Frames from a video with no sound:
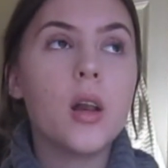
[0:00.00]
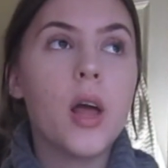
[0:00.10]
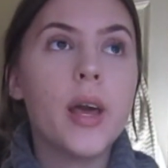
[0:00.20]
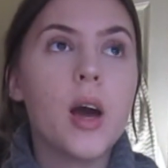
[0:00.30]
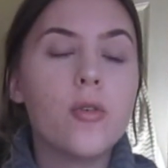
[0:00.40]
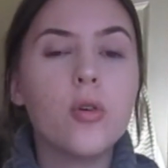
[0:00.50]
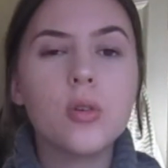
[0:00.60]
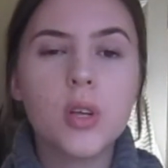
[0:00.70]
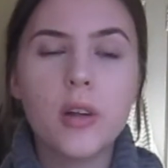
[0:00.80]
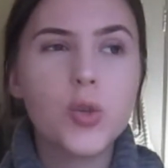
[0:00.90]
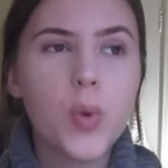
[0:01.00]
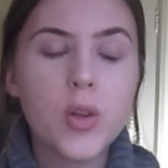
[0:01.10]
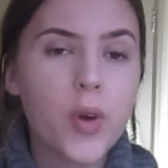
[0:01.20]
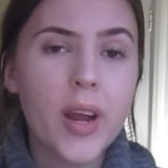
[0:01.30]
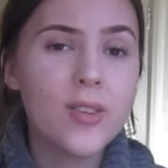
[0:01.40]
like I've got I just wear
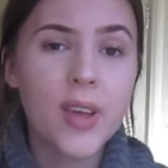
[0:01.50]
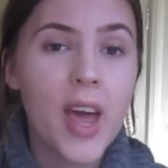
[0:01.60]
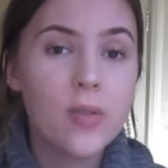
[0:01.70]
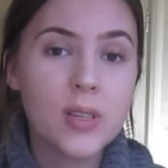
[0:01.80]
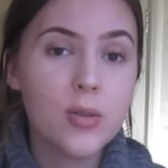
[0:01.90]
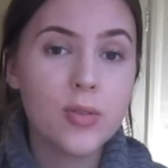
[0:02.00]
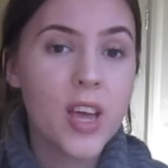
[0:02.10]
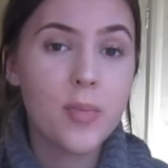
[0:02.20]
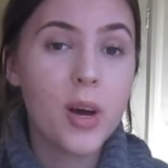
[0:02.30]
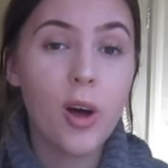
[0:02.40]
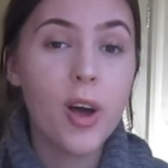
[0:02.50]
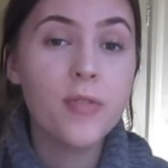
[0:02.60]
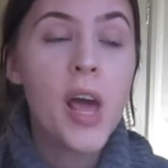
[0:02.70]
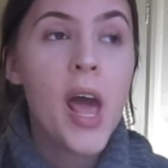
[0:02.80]
trainers like, every single day of my life